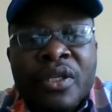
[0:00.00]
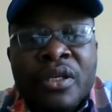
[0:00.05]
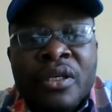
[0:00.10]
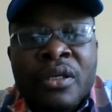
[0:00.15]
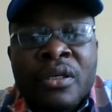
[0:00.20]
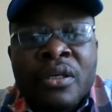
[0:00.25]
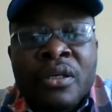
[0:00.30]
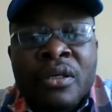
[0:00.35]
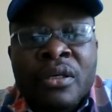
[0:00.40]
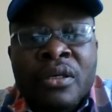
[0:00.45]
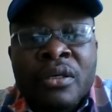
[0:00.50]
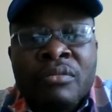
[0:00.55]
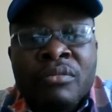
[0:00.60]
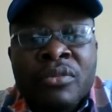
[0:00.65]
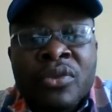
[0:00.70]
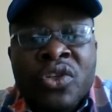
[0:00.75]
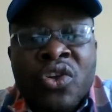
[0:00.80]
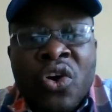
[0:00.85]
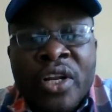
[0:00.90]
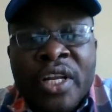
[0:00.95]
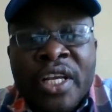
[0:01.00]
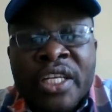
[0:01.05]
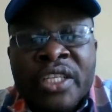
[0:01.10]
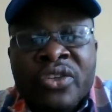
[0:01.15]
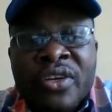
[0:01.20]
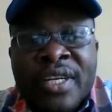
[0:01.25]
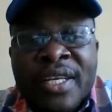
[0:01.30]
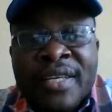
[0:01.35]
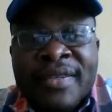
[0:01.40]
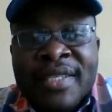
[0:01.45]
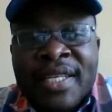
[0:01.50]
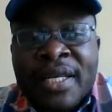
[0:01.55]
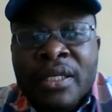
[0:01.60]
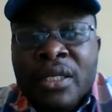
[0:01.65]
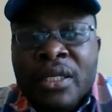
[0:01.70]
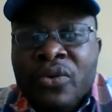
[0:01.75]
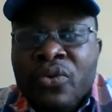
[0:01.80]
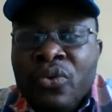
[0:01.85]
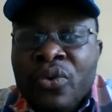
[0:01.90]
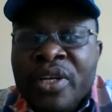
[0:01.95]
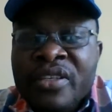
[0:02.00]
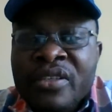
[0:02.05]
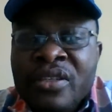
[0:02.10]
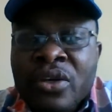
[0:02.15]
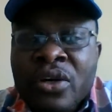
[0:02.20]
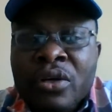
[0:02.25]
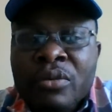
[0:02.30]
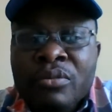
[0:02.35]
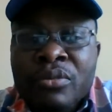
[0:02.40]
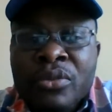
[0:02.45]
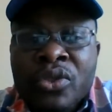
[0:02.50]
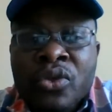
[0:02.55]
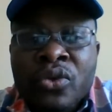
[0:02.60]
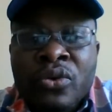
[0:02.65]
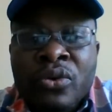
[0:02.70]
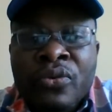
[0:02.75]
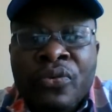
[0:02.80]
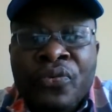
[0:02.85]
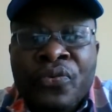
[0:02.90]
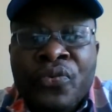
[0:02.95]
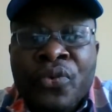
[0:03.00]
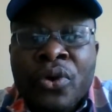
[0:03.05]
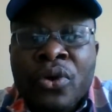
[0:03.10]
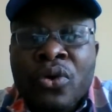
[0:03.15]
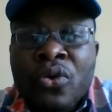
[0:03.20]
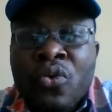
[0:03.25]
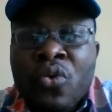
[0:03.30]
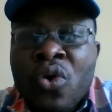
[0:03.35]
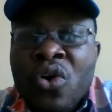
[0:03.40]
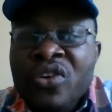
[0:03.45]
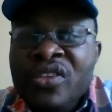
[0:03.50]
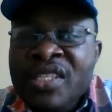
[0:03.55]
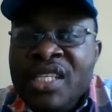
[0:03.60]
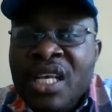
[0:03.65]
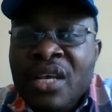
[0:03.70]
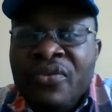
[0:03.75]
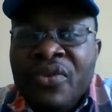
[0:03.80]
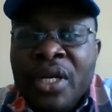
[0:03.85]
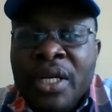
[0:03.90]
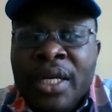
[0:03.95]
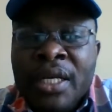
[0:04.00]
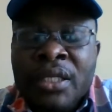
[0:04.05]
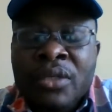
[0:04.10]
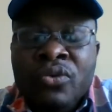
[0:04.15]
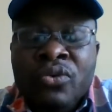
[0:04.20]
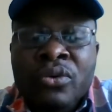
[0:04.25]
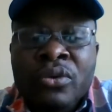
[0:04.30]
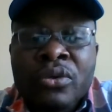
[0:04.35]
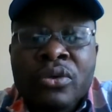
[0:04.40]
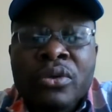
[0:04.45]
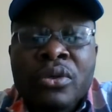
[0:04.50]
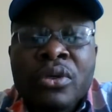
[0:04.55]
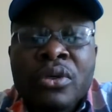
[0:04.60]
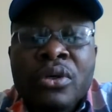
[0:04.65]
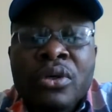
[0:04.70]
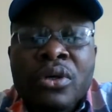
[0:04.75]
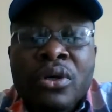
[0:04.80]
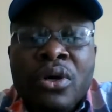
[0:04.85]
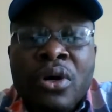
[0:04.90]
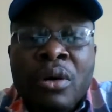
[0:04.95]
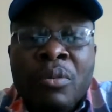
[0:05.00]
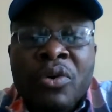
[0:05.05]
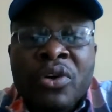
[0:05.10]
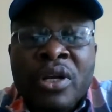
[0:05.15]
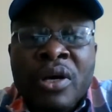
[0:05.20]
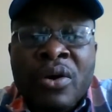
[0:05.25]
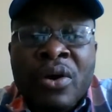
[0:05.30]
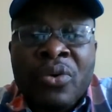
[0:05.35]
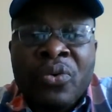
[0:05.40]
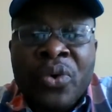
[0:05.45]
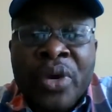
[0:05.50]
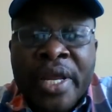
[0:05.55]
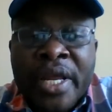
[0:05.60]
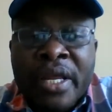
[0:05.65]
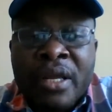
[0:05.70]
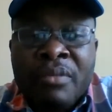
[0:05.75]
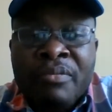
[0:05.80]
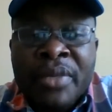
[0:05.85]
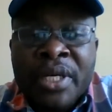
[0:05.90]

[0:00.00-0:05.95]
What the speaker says: knowledge, understanding, wisdom to follow whatsoever that will come on our way.